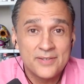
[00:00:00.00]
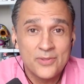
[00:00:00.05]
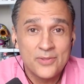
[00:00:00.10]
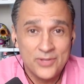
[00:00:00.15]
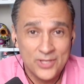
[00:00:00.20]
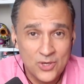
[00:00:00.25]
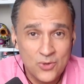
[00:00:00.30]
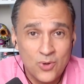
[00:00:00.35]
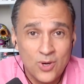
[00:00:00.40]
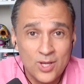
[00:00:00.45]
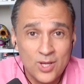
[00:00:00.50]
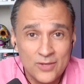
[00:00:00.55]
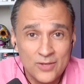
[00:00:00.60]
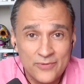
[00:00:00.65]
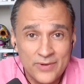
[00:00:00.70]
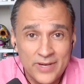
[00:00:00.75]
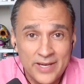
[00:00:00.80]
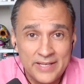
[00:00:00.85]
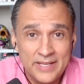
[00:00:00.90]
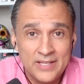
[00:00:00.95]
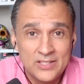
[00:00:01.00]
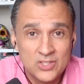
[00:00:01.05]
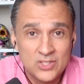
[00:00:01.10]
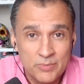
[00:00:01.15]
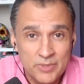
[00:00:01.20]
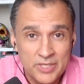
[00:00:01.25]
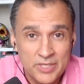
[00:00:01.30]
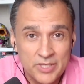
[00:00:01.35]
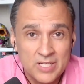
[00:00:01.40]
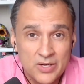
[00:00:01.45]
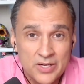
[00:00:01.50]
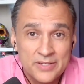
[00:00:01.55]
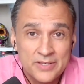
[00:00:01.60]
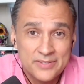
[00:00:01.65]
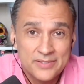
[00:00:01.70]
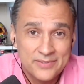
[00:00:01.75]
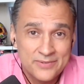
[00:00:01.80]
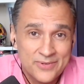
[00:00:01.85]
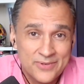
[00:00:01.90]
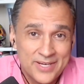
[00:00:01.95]
the qualified intermediary,
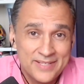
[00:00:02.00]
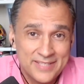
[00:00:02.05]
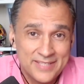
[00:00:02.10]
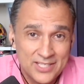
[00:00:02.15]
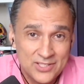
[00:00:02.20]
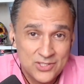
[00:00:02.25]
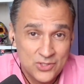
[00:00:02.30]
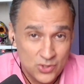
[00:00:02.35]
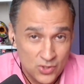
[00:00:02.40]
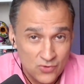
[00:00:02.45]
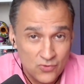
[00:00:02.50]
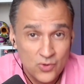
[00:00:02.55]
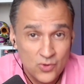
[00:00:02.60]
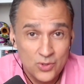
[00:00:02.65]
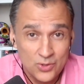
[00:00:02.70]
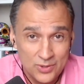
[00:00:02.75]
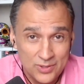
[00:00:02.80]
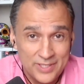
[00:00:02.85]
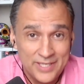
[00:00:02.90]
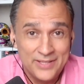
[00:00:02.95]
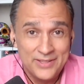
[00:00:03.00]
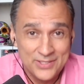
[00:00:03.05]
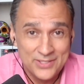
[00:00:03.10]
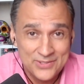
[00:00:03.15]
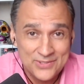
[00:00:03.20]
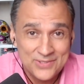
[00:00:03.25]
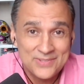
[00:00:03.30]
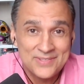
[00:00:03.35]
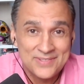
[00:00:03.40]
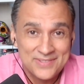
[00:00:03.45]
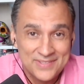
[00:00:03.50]
right? That's your role in this.